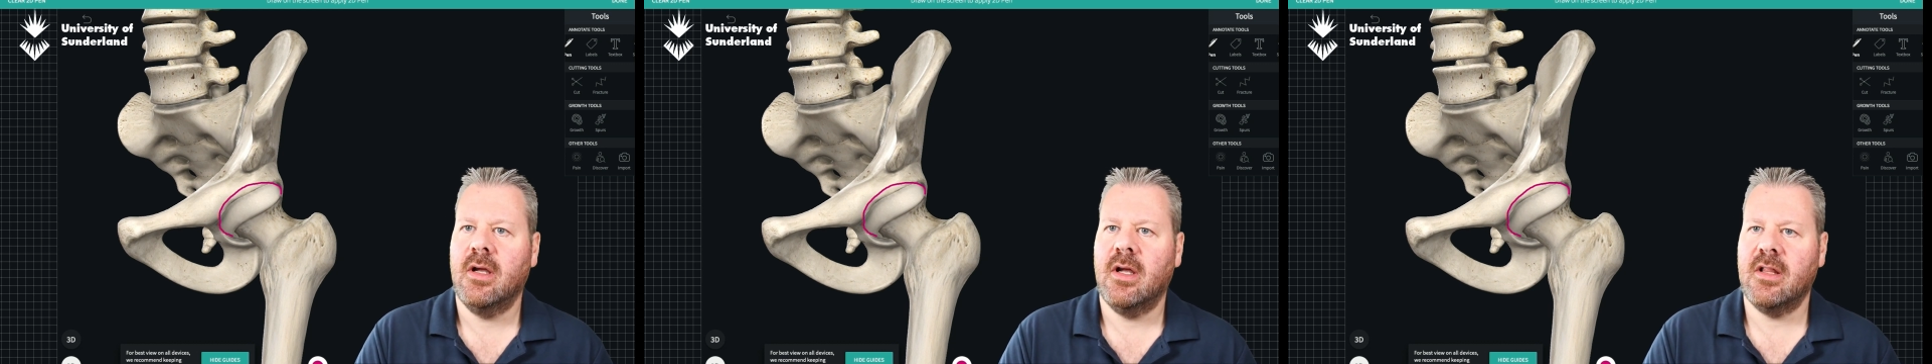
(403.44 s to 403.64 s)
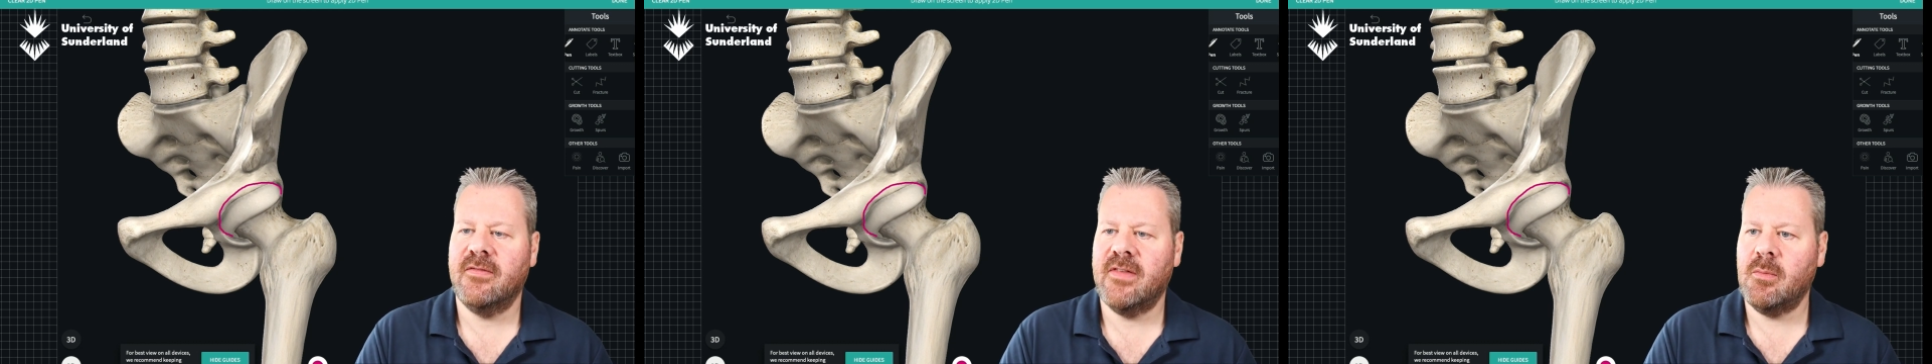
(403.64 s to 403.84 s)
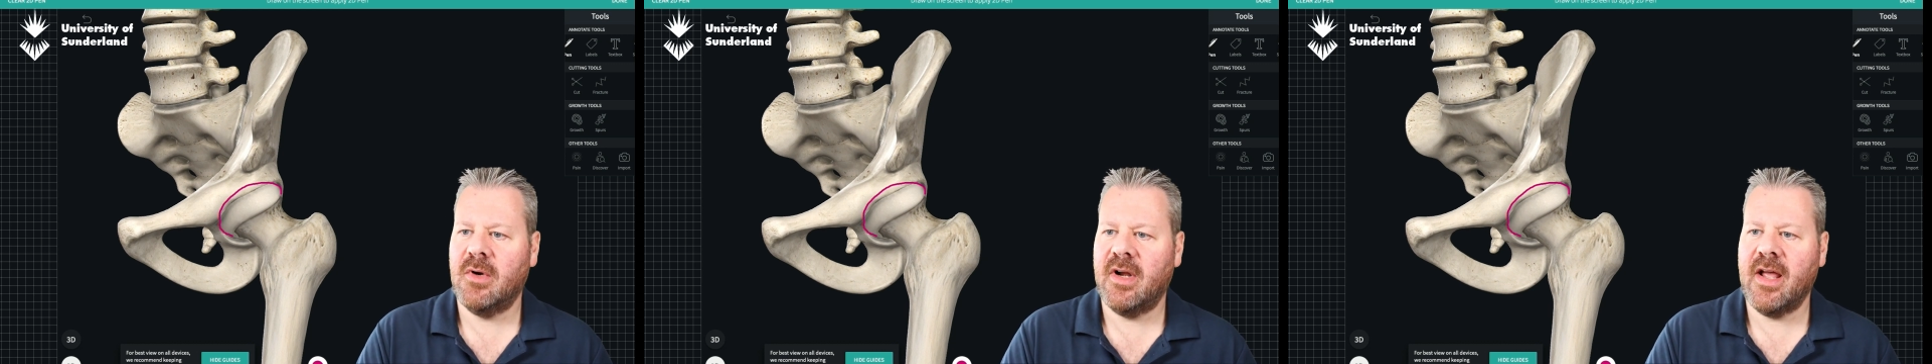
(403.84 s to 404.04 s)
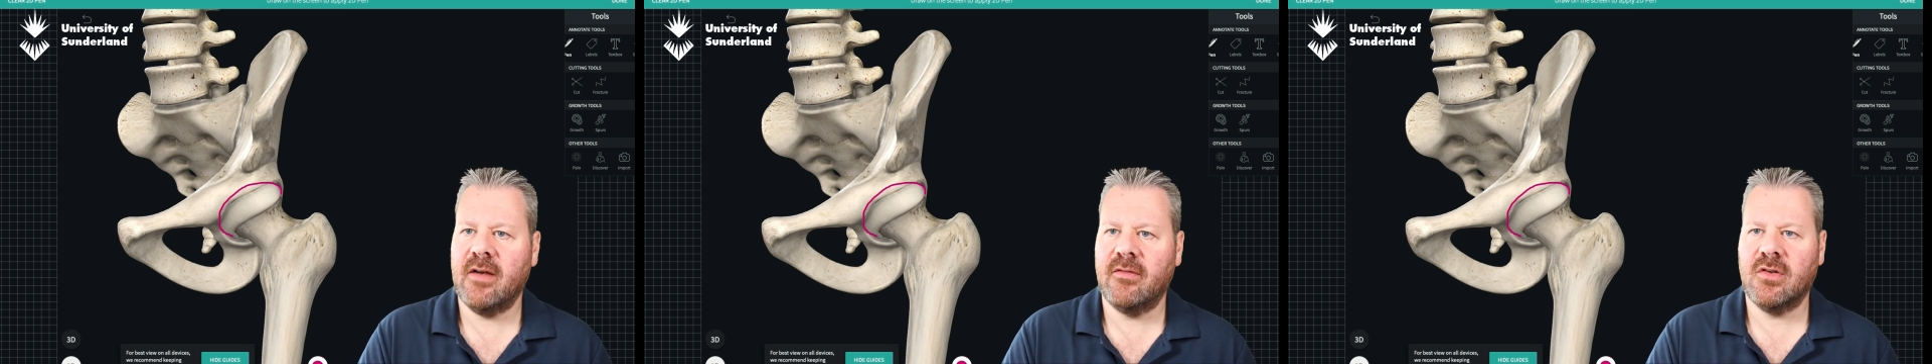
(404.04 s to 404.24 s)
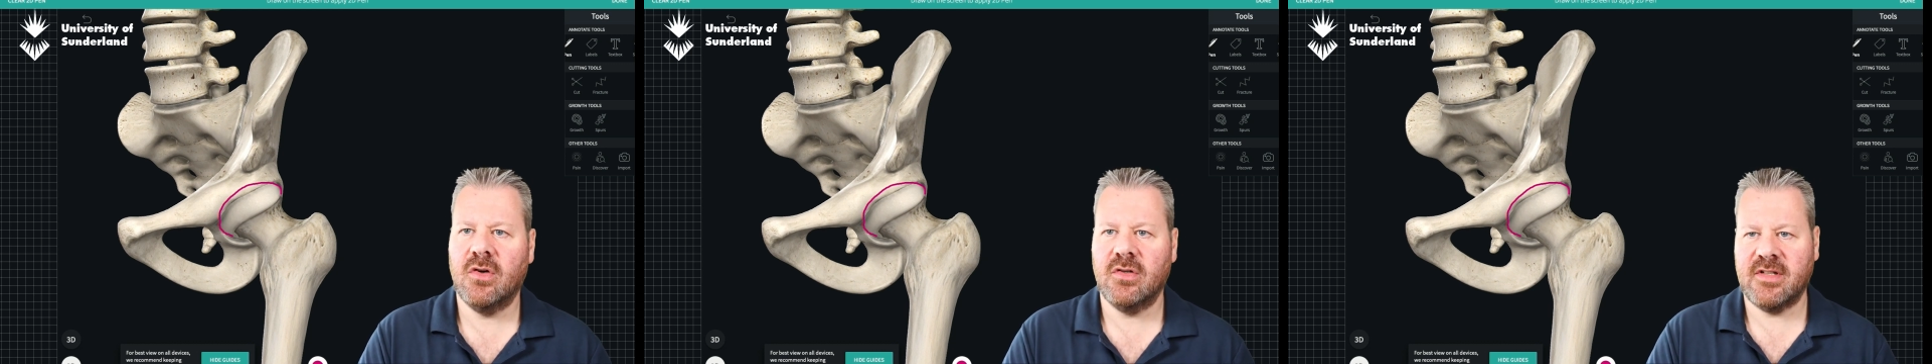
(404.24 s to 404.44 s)
And the femoral head,
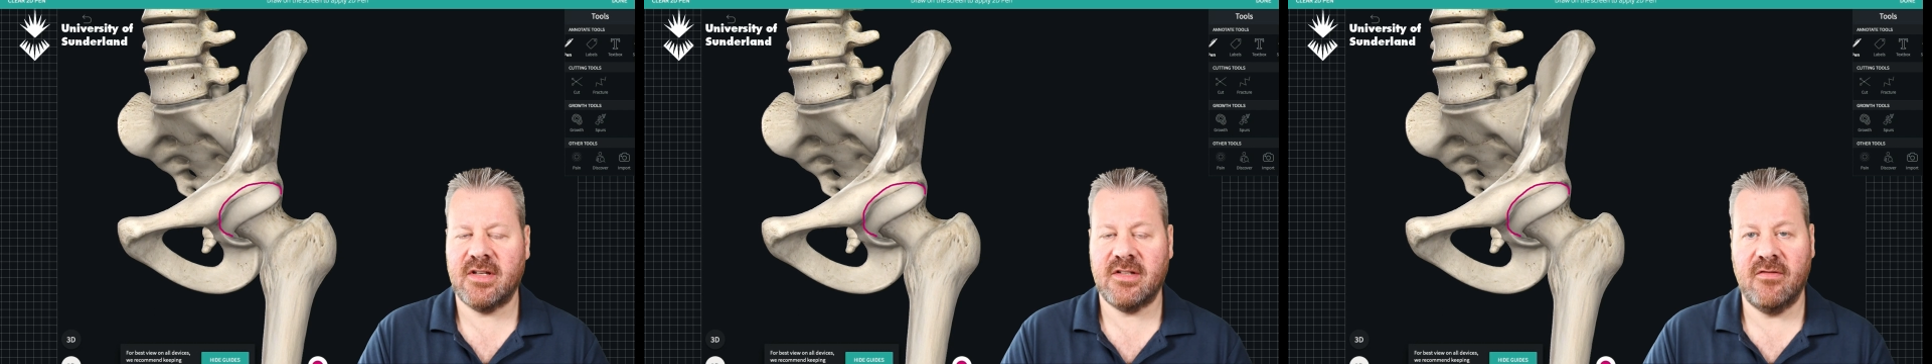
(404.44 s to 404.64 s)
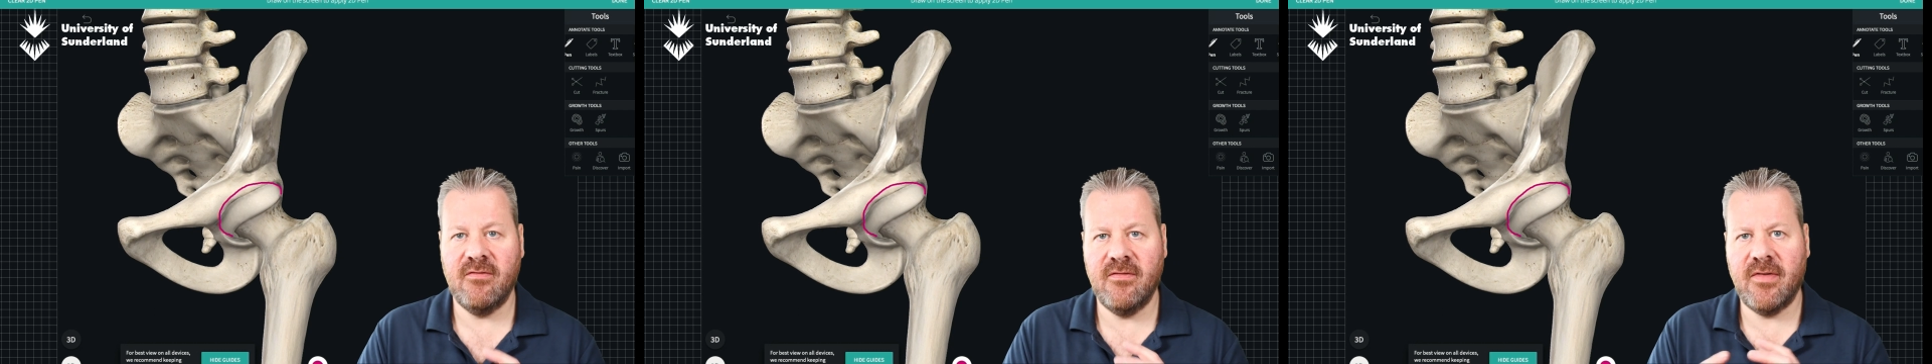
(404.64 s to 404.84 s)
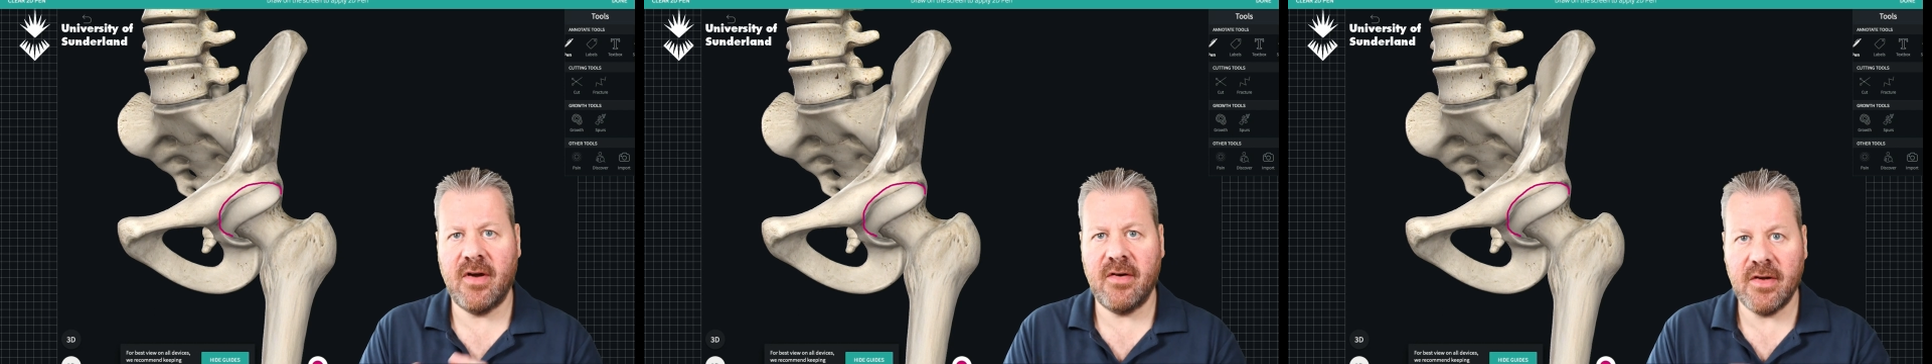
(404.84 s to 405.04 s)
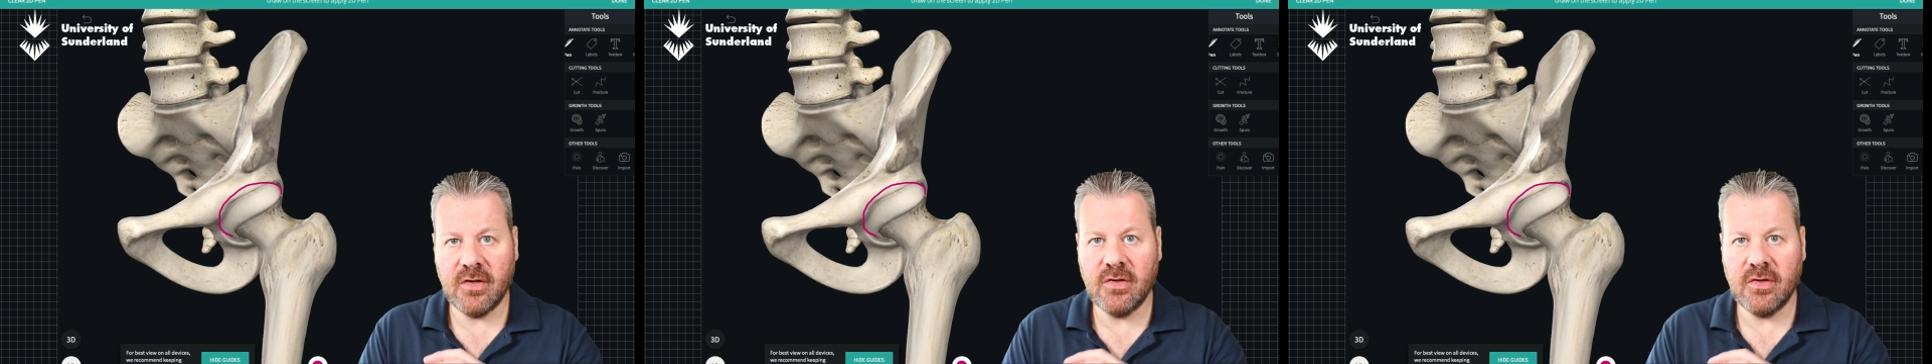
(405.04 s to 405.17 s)
of course, has a very